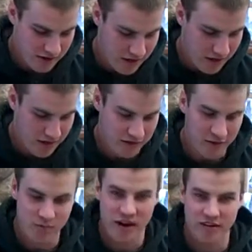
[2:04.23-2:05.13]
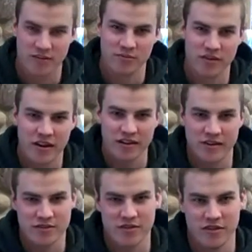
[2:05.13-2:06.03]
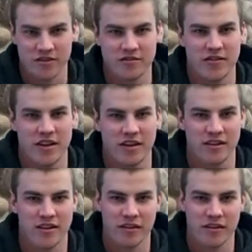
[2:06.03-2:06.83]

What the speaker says: and the practicum director is going to take